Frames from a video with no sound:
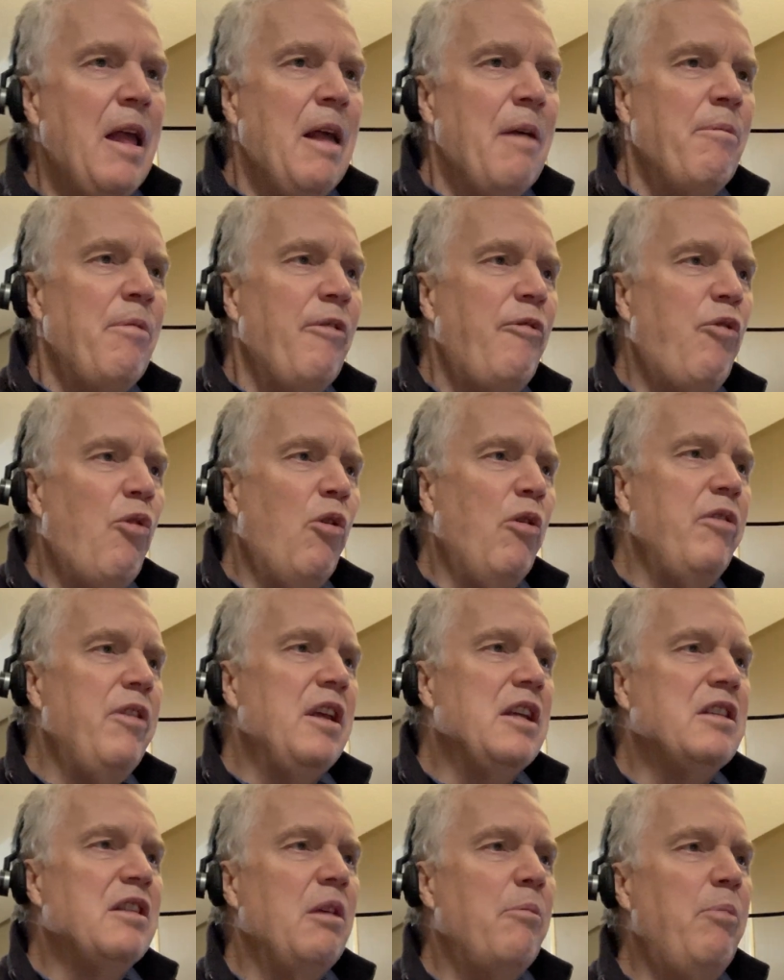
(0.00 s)
Before
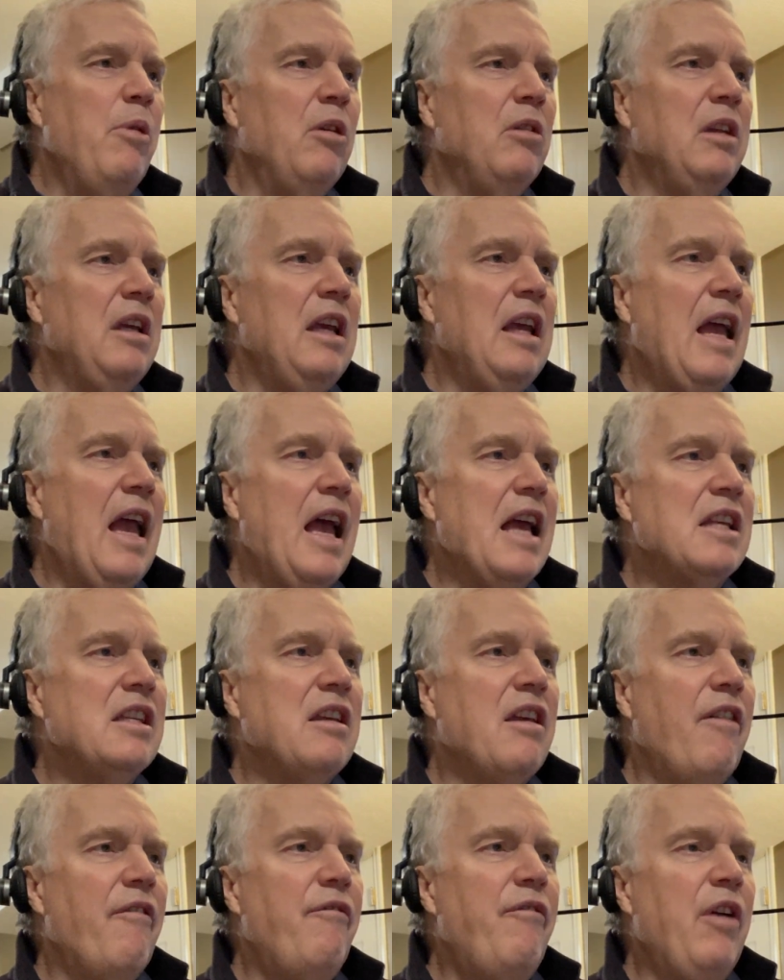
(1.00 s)
this, the building has
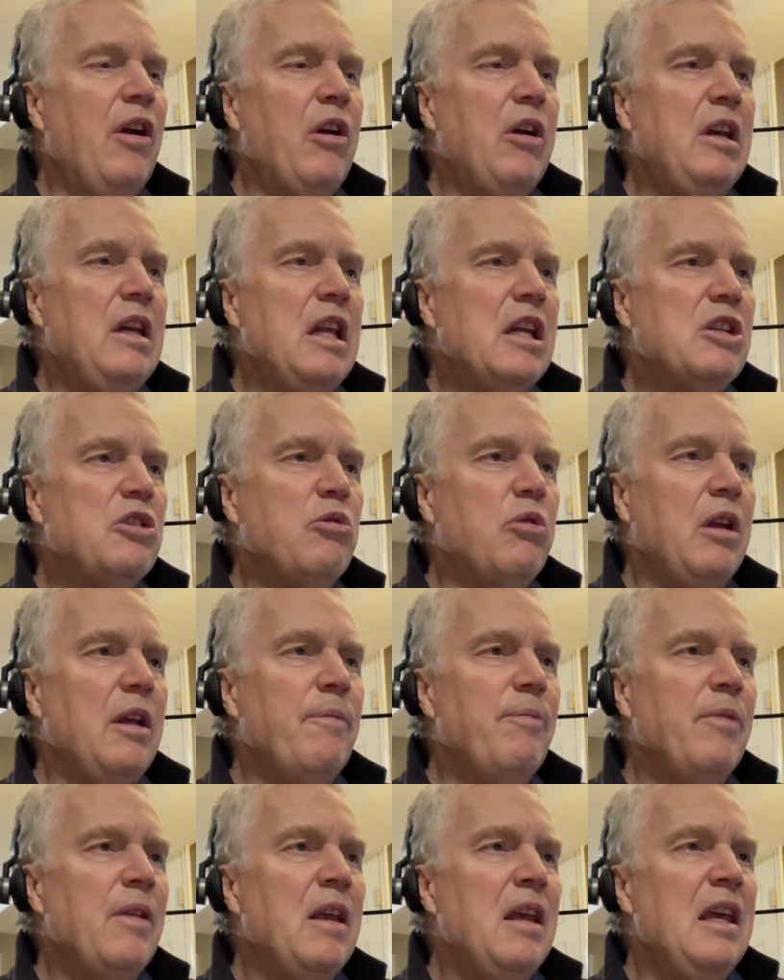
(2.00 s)
a varied history.
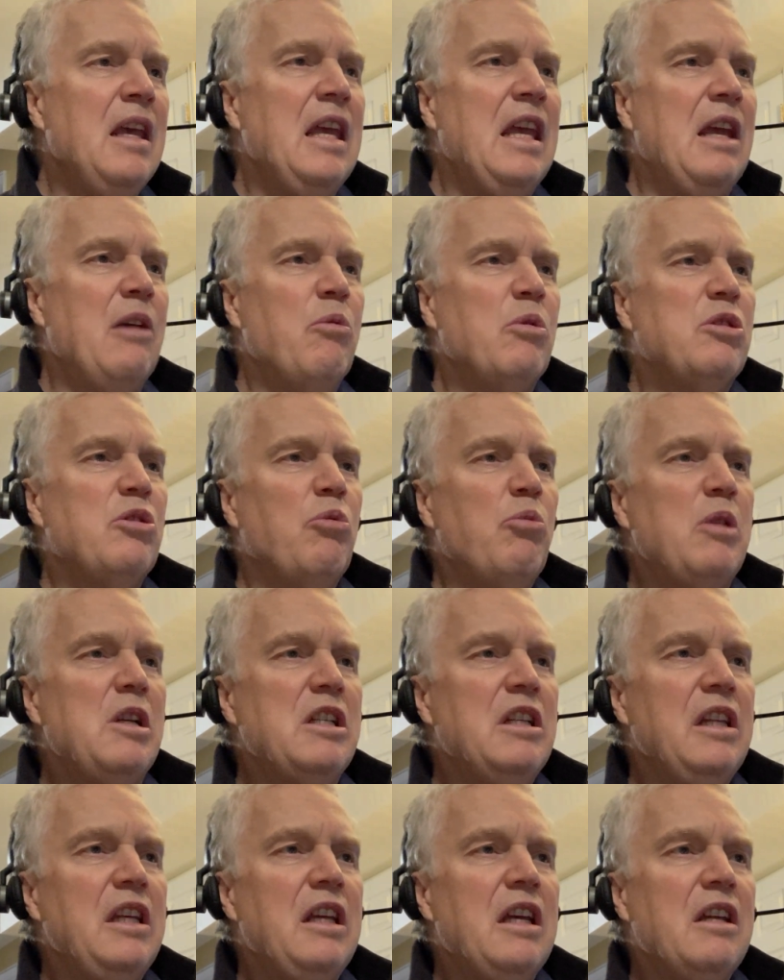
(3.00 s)
It was
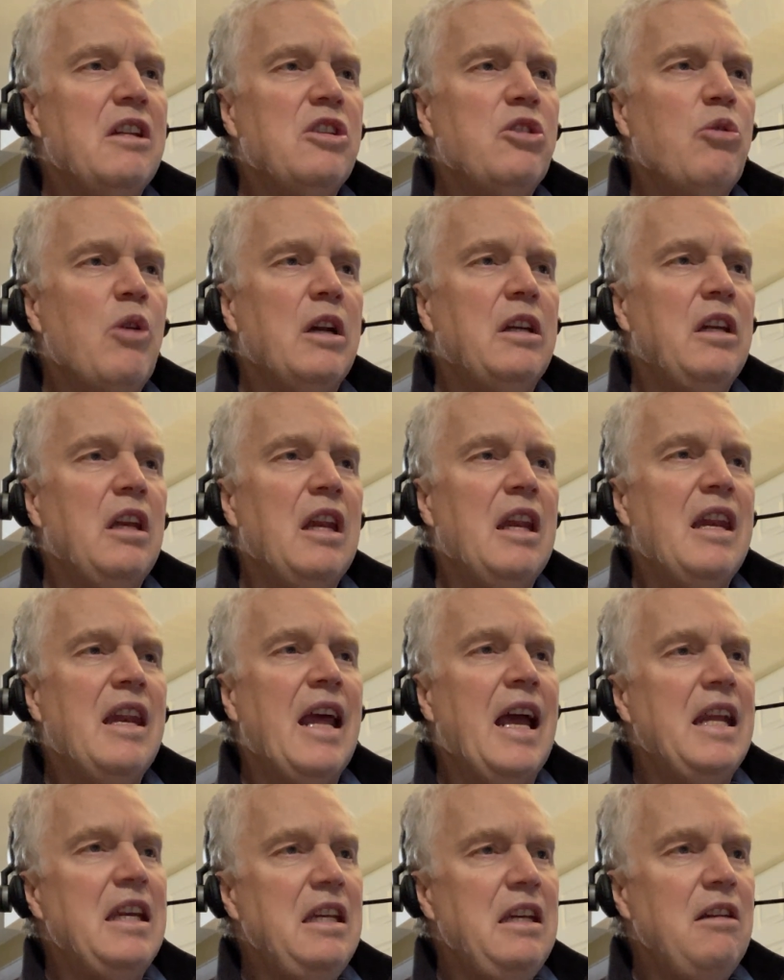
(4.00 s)
originally constructed in
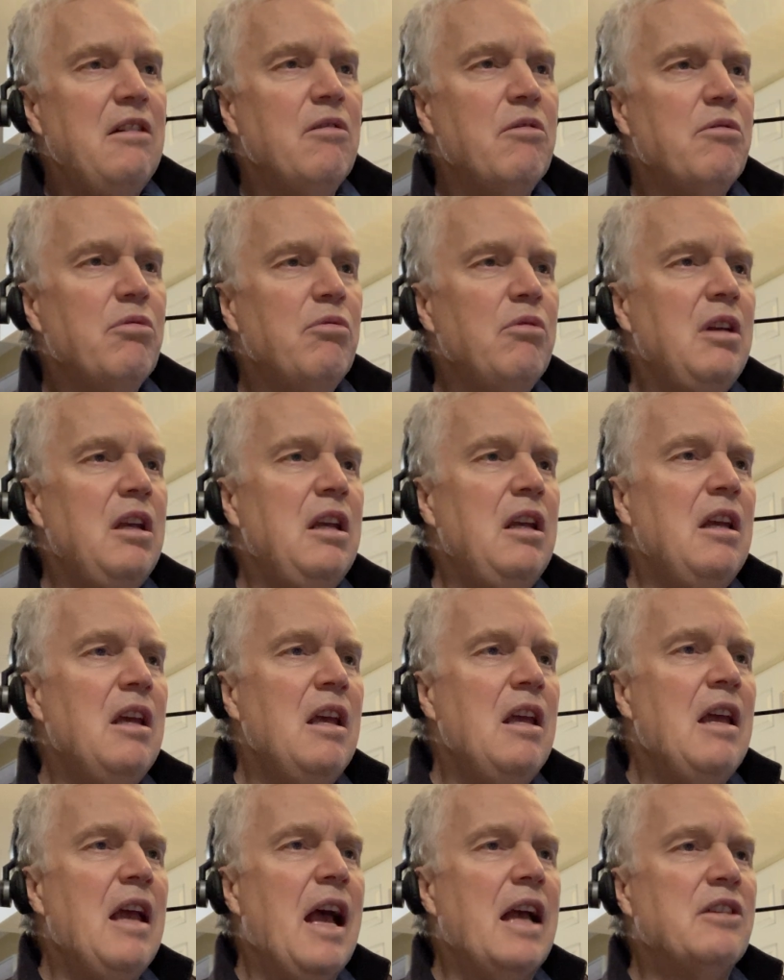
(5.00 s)
1903
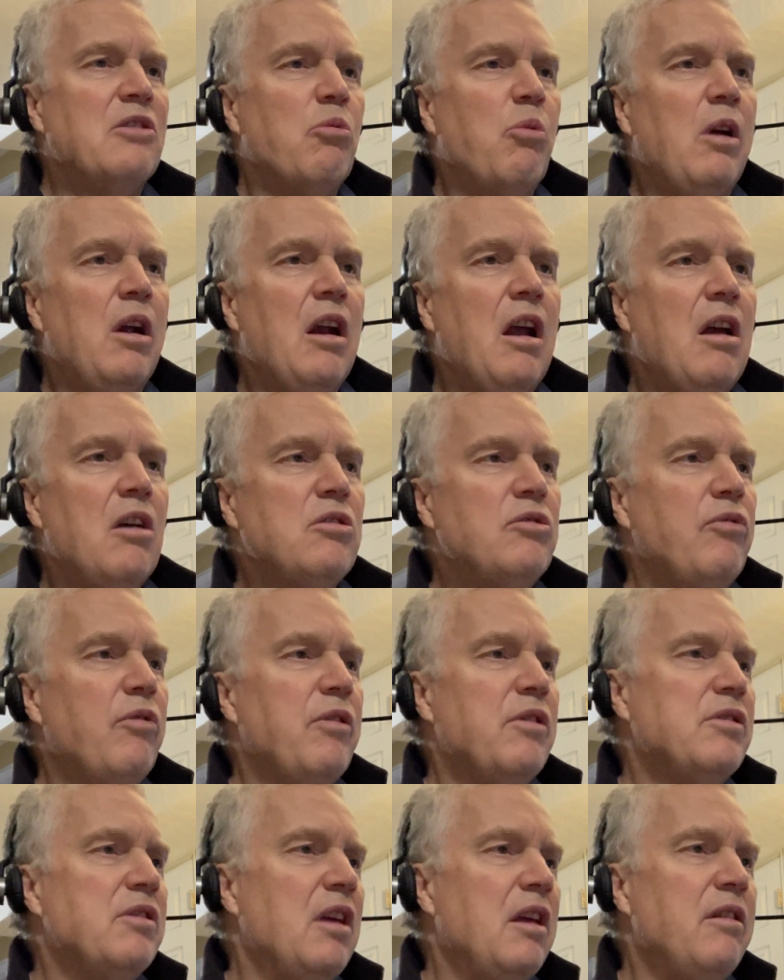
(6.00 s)
as a warehouse for
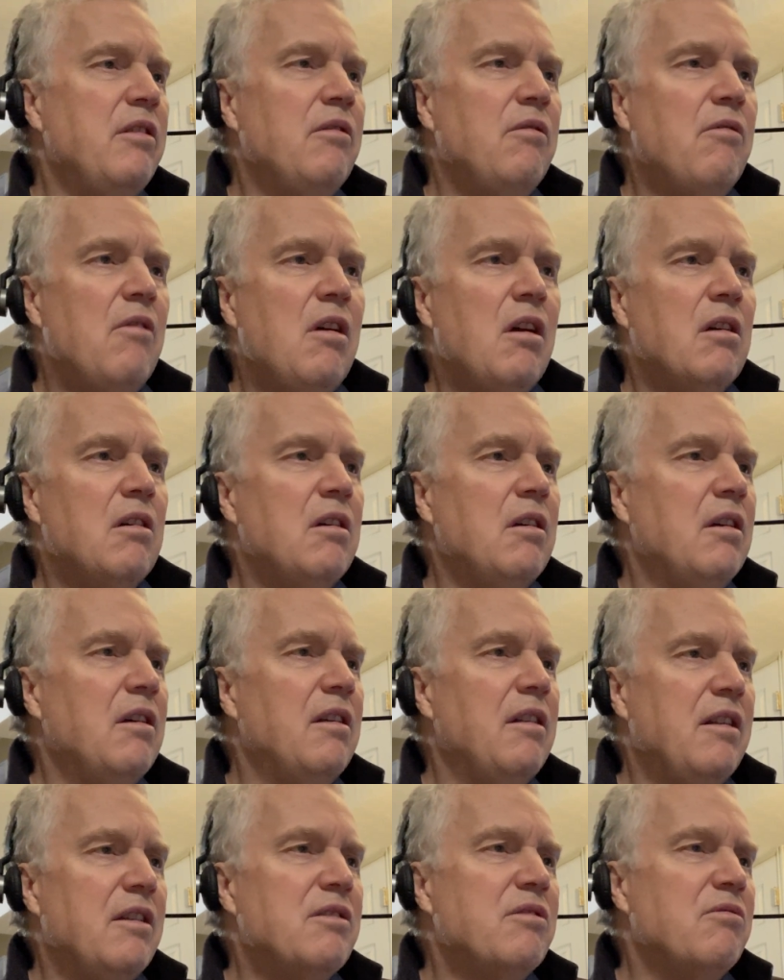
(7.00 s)
the Southern Rock,
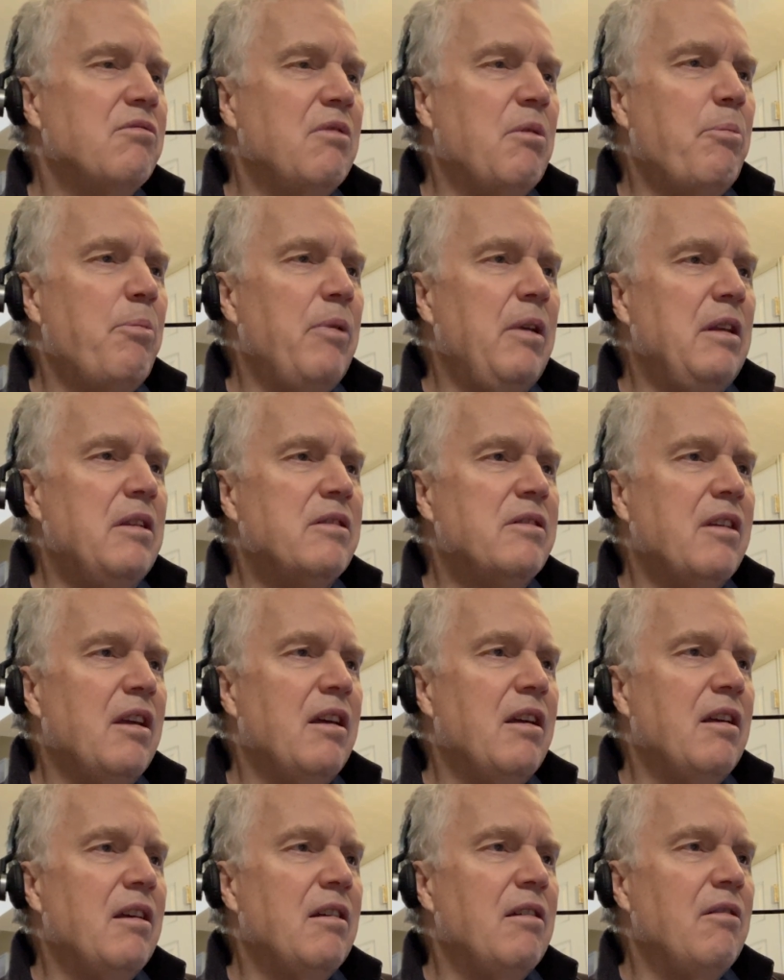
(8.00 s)
this repeats,
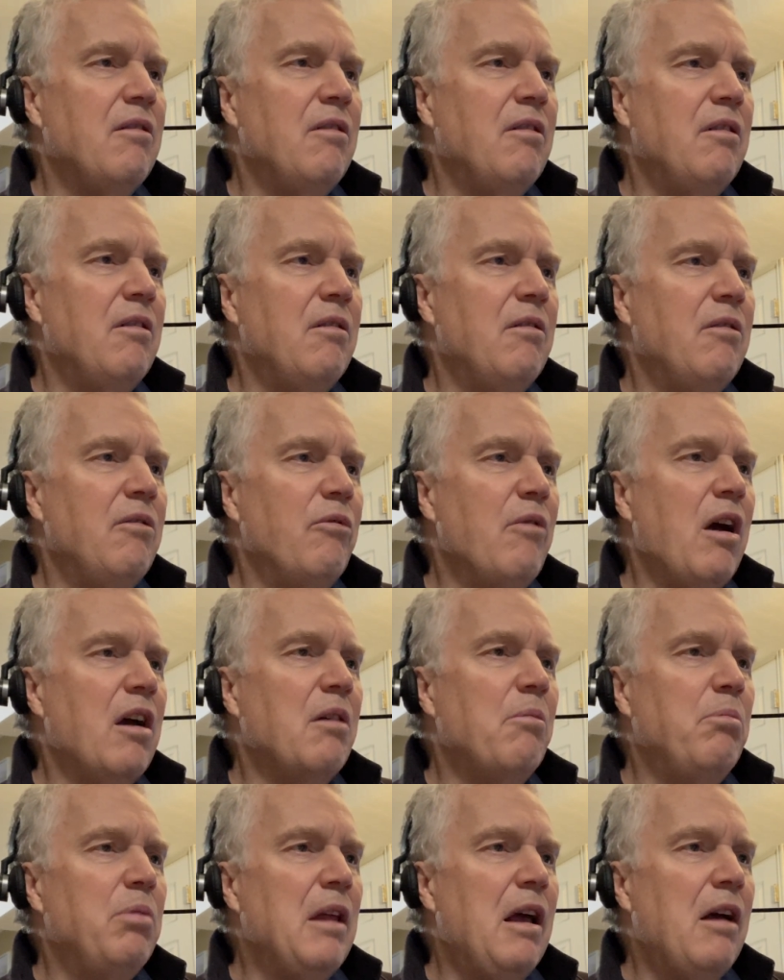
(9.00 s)
Rock Island